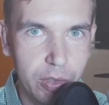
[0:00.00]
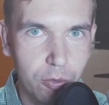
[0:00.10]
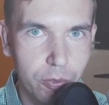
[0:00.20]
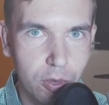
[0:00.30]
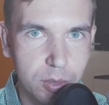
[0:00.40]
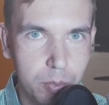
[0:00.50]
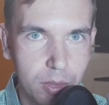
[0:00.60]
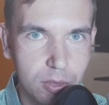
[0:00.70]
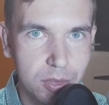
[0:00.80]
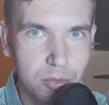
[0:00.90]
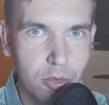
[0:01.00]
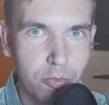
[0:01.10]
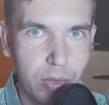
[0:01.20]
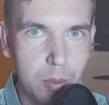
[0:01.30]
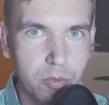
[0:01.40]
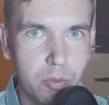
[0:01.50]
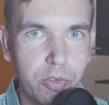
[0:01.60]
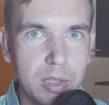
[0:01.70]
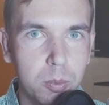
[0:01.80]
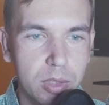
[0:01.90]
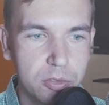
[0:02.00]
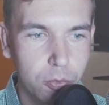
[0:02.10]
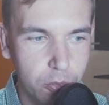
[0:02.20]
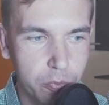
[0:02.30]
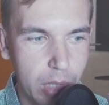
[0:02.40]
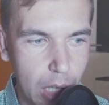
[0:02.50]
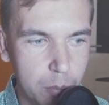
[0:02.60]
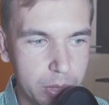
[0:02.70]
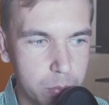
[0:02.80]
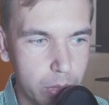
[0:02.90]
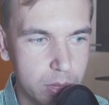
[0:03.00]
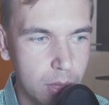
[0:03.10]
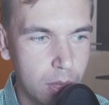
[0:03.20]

of course, because Facebook is full of garbage, but